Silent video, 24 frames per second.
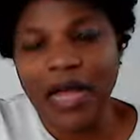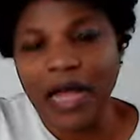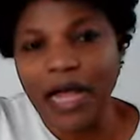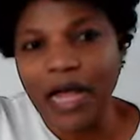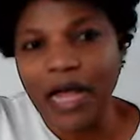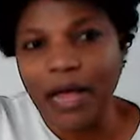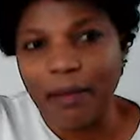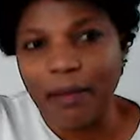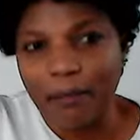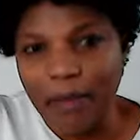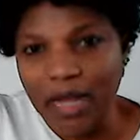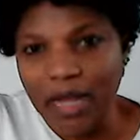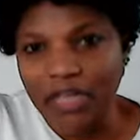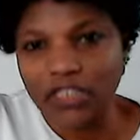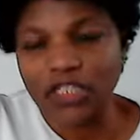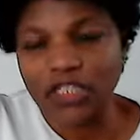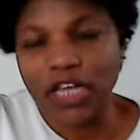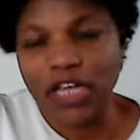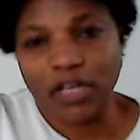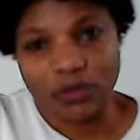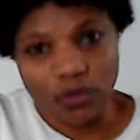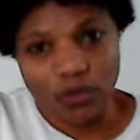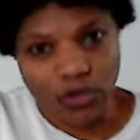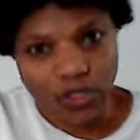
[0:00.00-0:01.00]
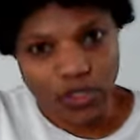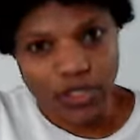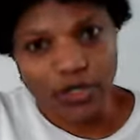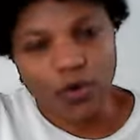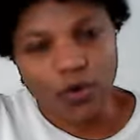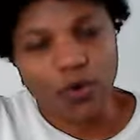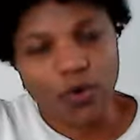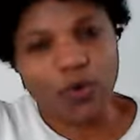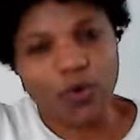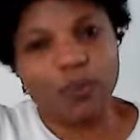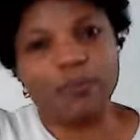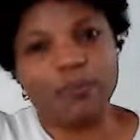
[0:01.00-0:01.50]
amount that you take
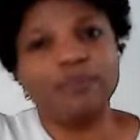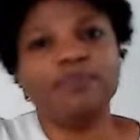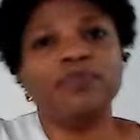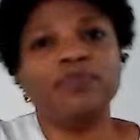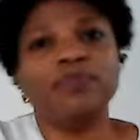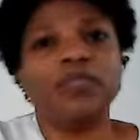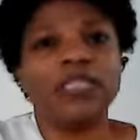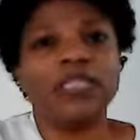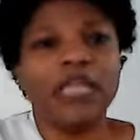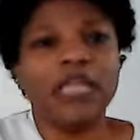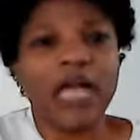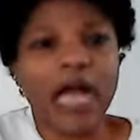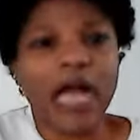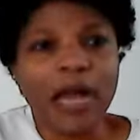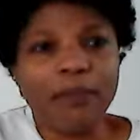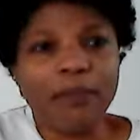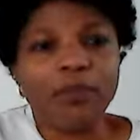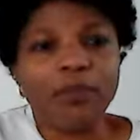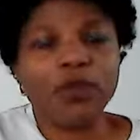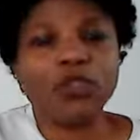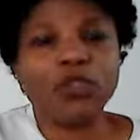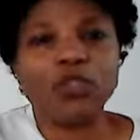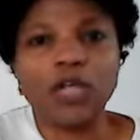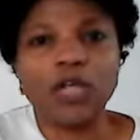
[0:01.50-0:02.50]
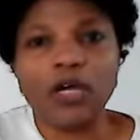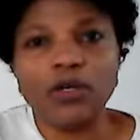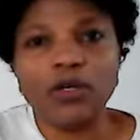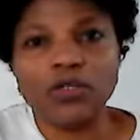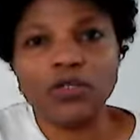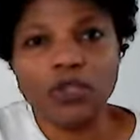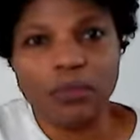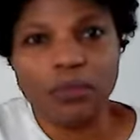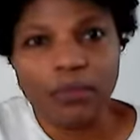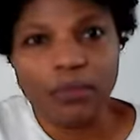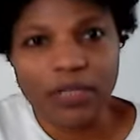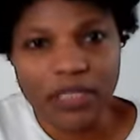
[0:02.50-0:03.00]
home. How much you are going
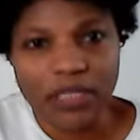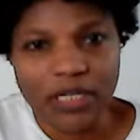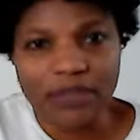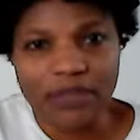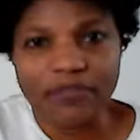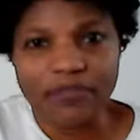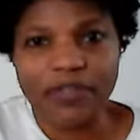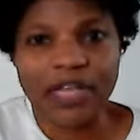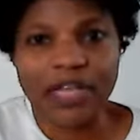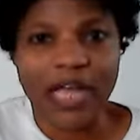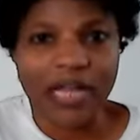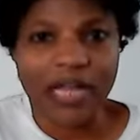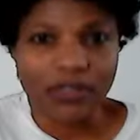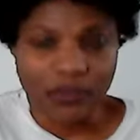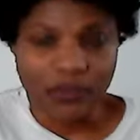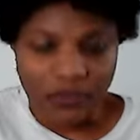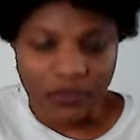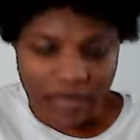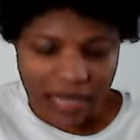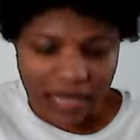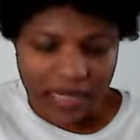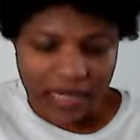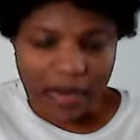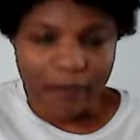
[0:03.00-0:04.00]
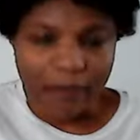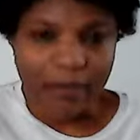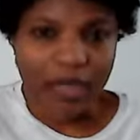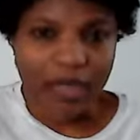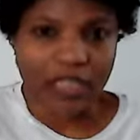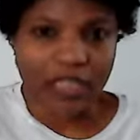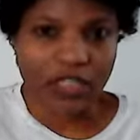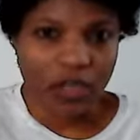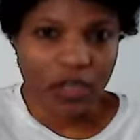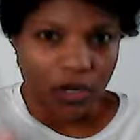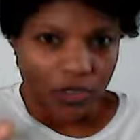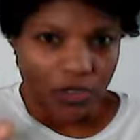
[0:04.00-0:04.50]
to be saving out of that amount
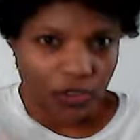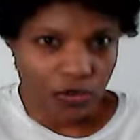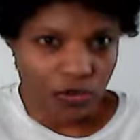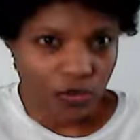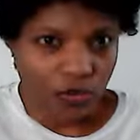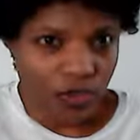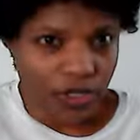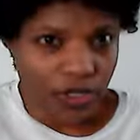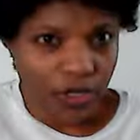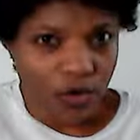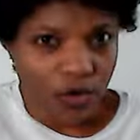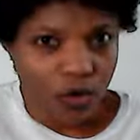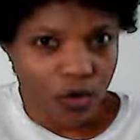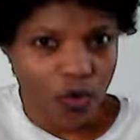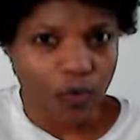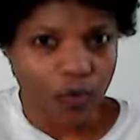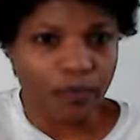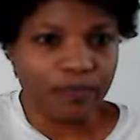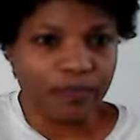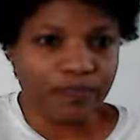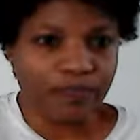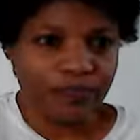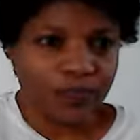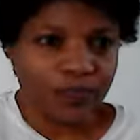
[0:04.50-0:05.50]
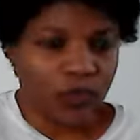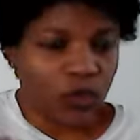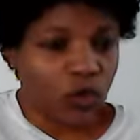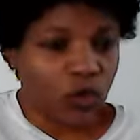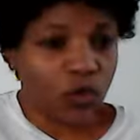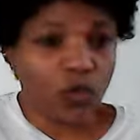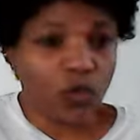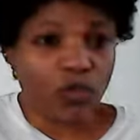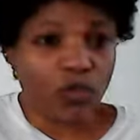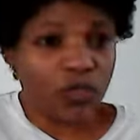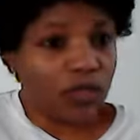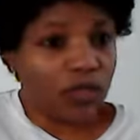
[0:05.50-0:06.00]
that you take home.
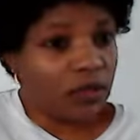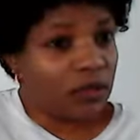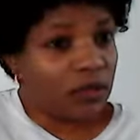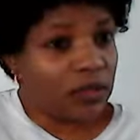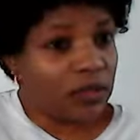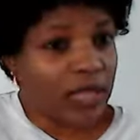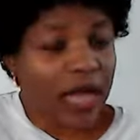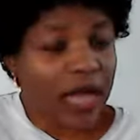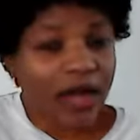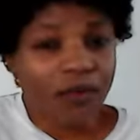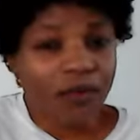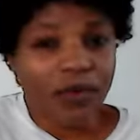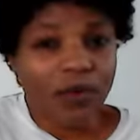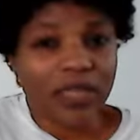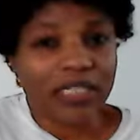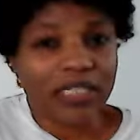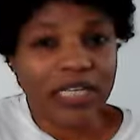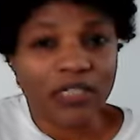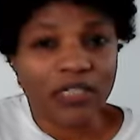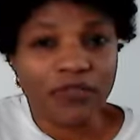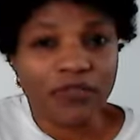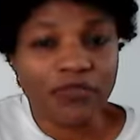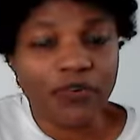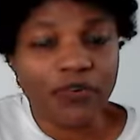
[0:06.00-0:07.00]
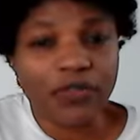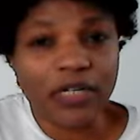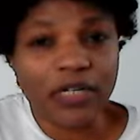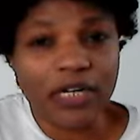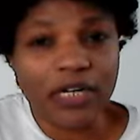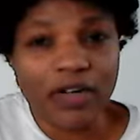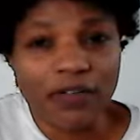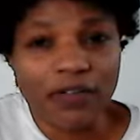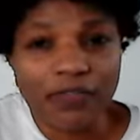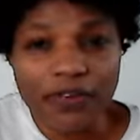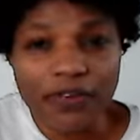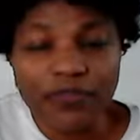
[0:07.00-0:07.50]
So that
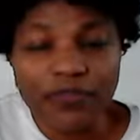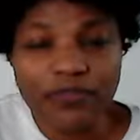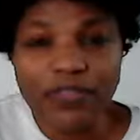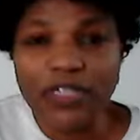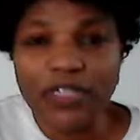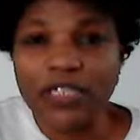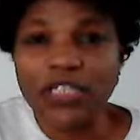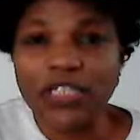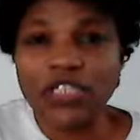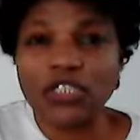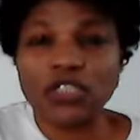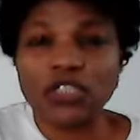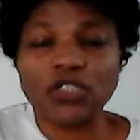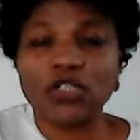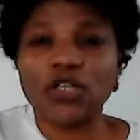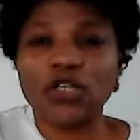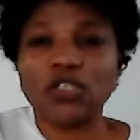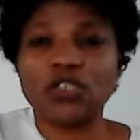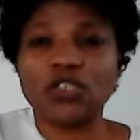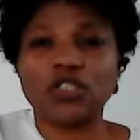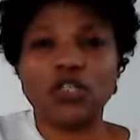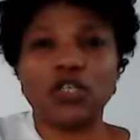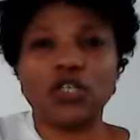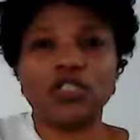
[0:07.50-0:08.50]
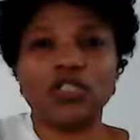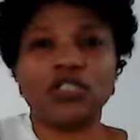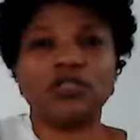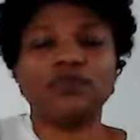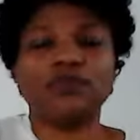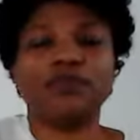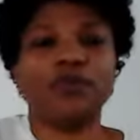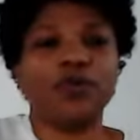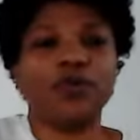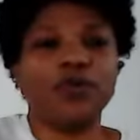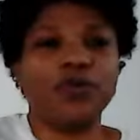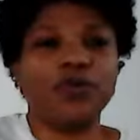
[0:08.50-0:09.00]
1,450 is not just
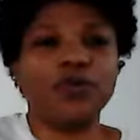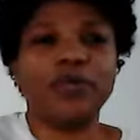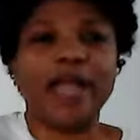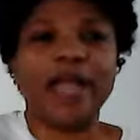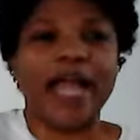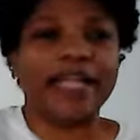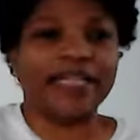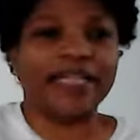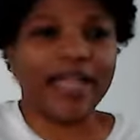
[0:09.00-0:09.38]
for you like